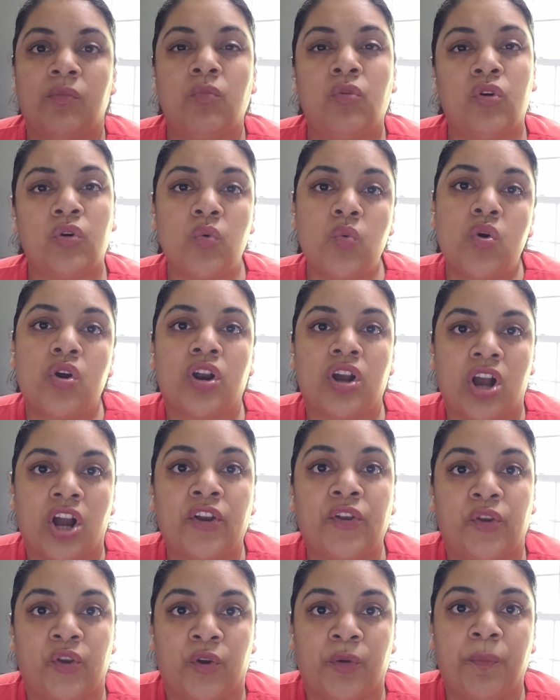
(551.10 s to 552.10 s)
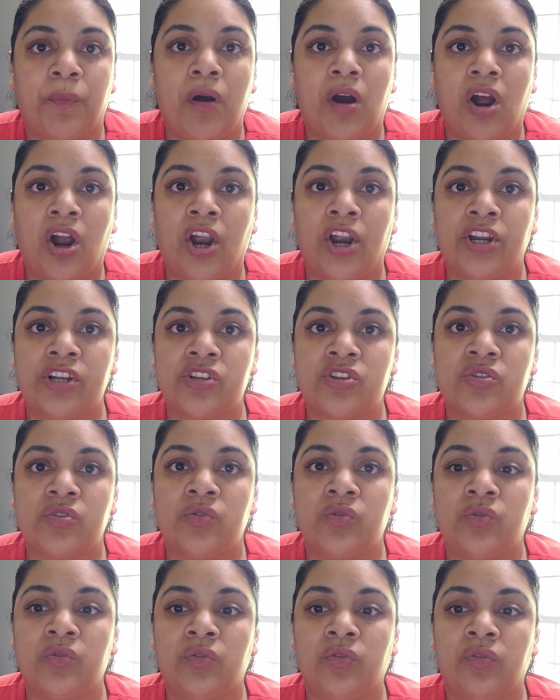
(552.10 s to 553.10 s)
work on your part
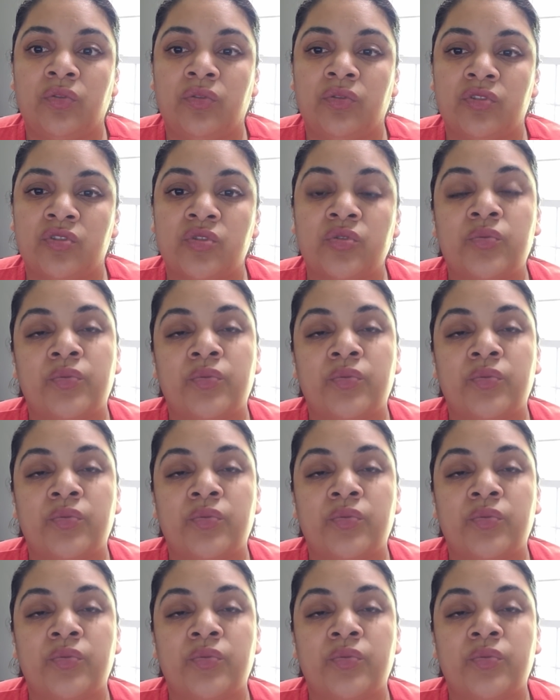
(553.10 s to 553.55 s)
to